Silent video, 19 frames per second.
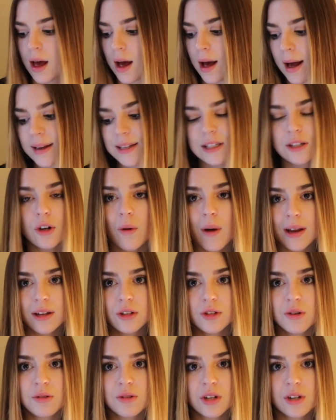I didn't know how to
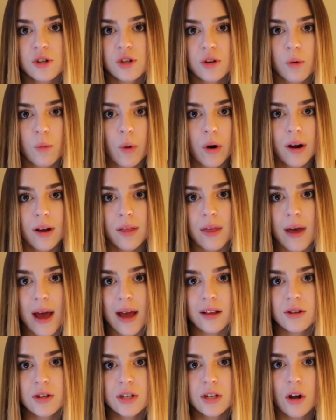do digital work
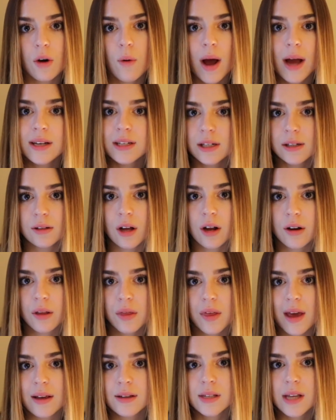then, so I did a lot of
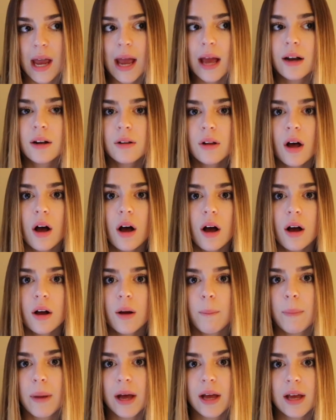things analog,
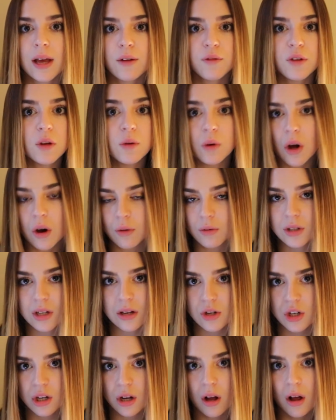but if you know
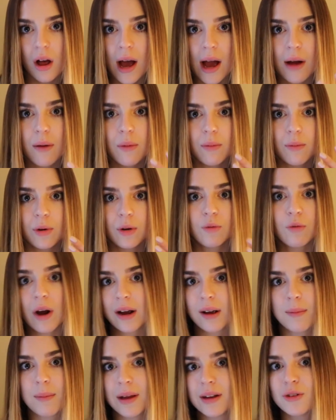digital, I would
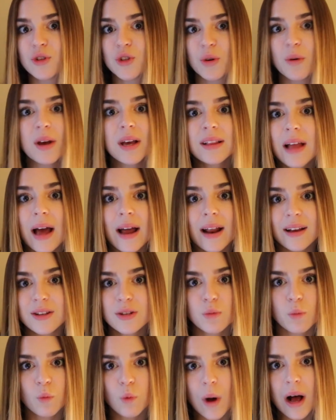recommend doing that
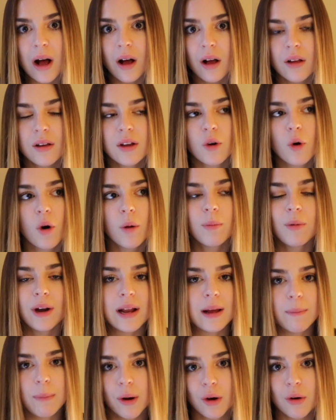as well,
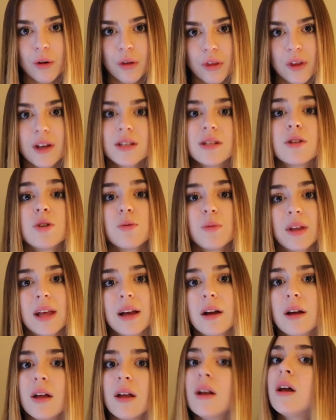incorporating both, because it's really
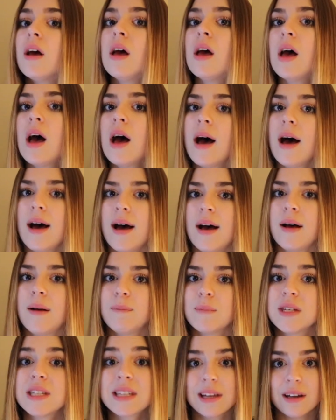good
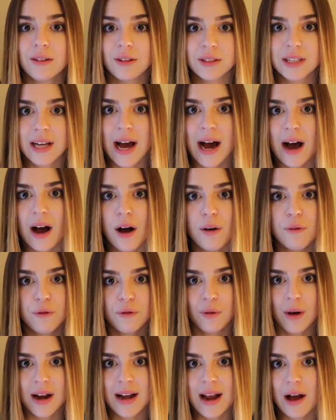skill to
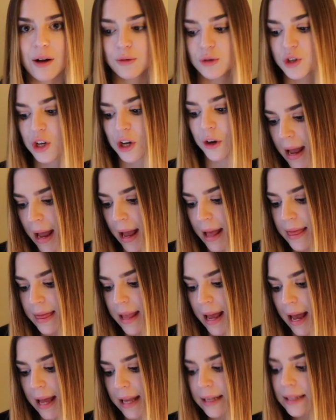have right now too. And
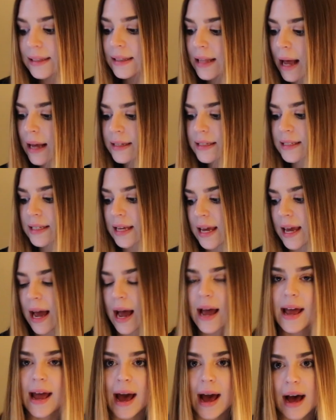then lastly,
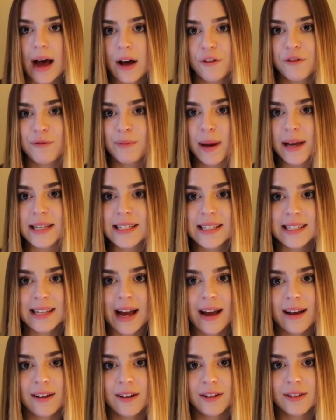I have my
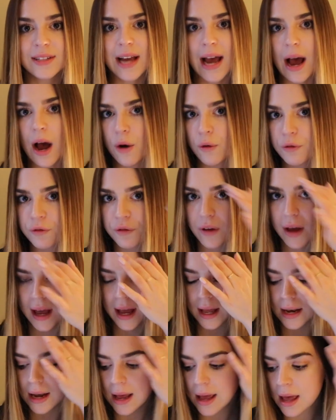styled
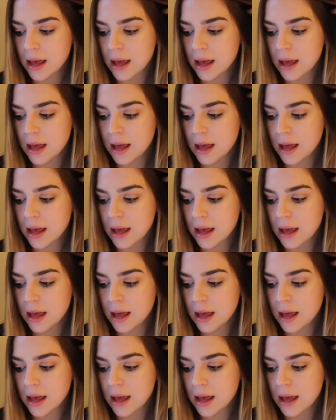outfit.